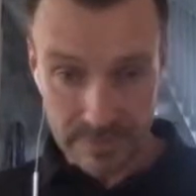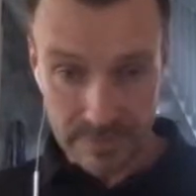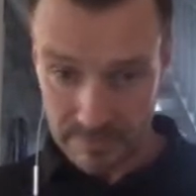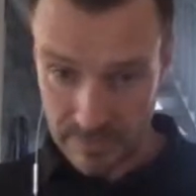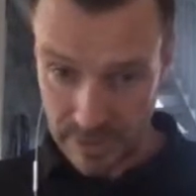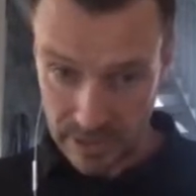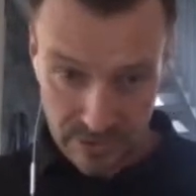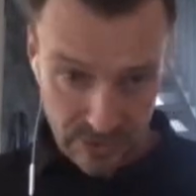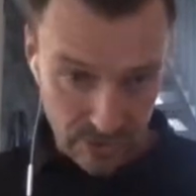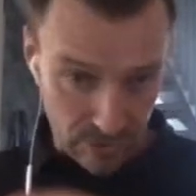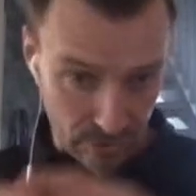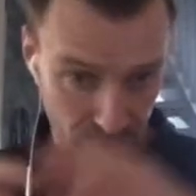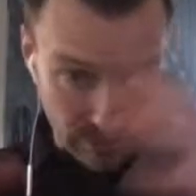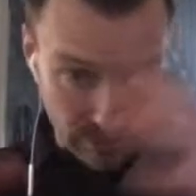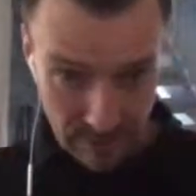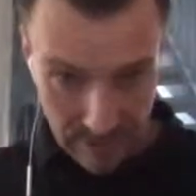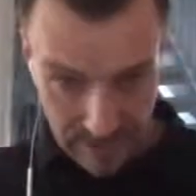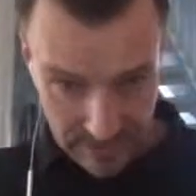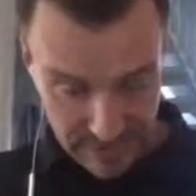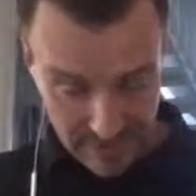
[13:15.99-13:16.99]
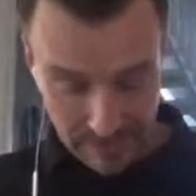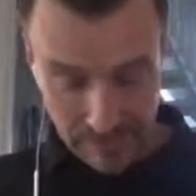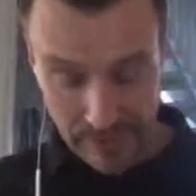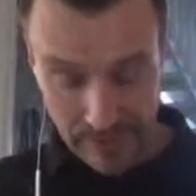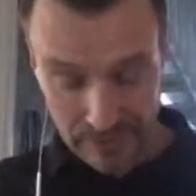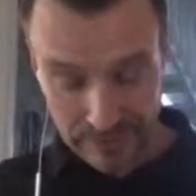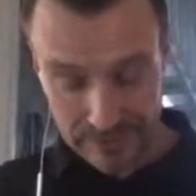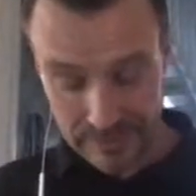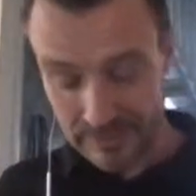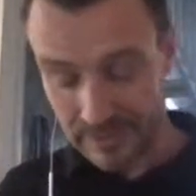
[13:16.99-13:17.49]
make sure this
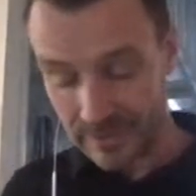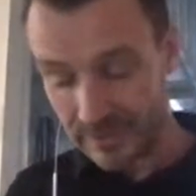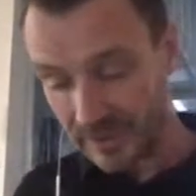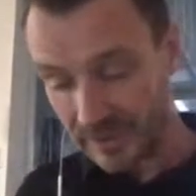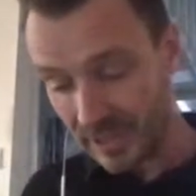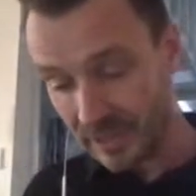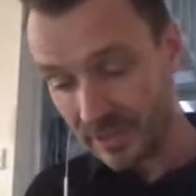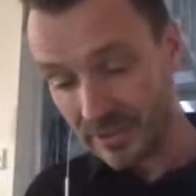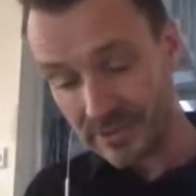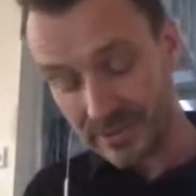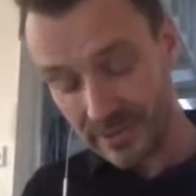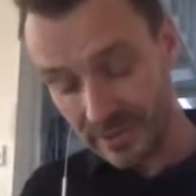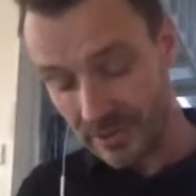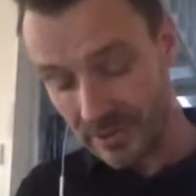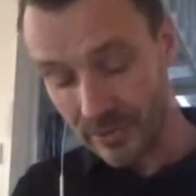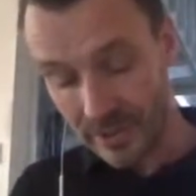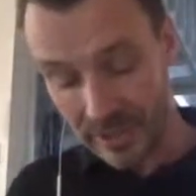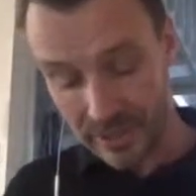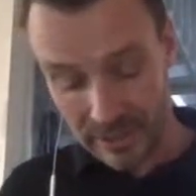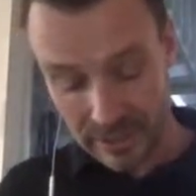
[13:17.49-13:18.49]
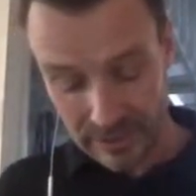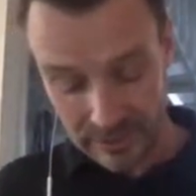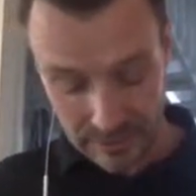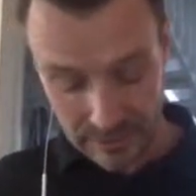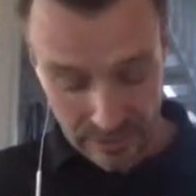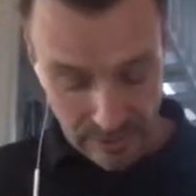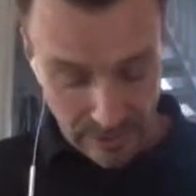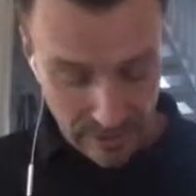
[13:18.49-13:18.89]
amount of containers are running,